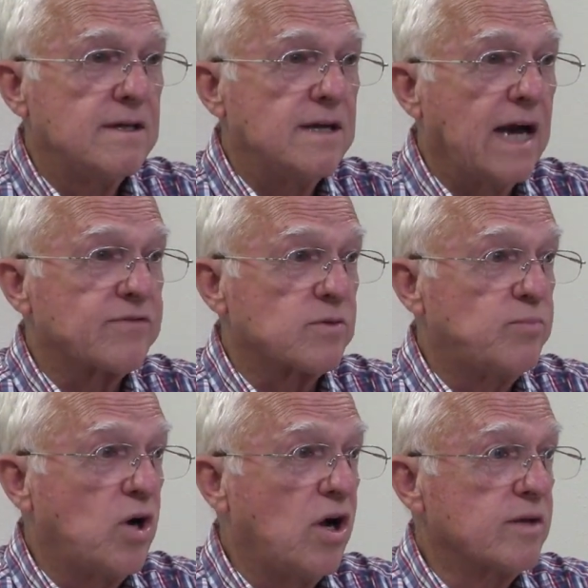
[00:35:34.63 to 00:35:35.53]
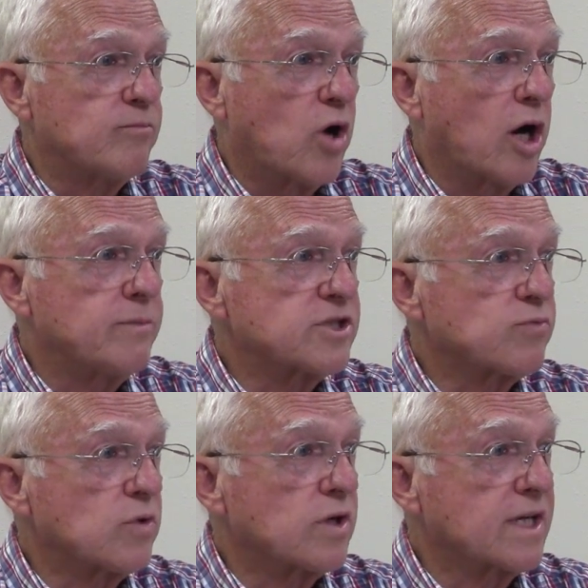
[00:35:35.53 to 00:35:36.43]
After Paul and Barnabas
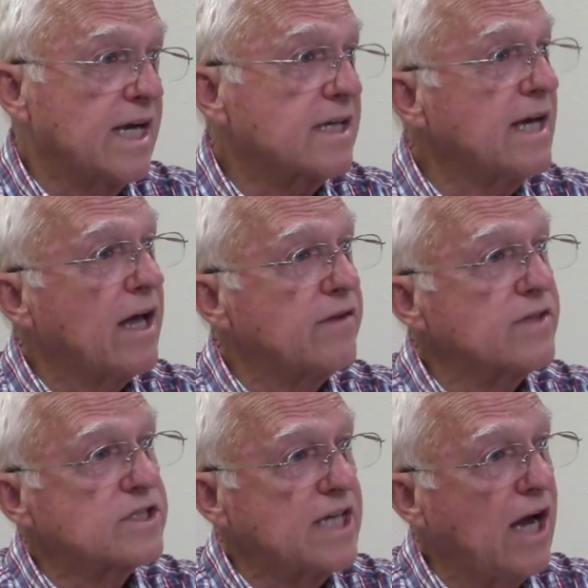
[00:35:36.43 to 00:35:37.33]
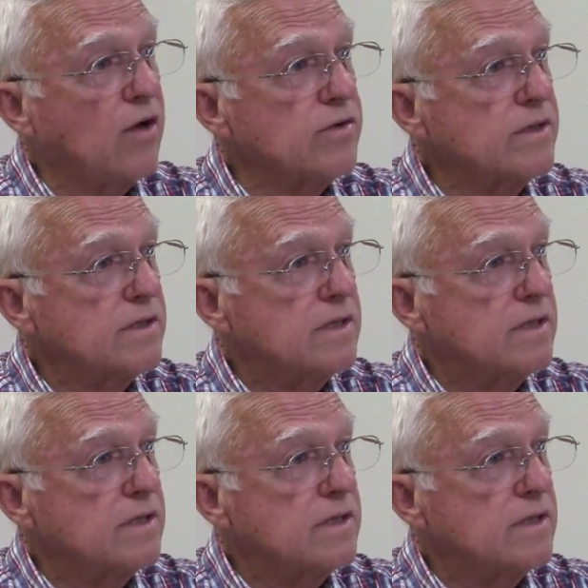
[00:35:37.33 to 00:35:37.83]
were kicked out of this town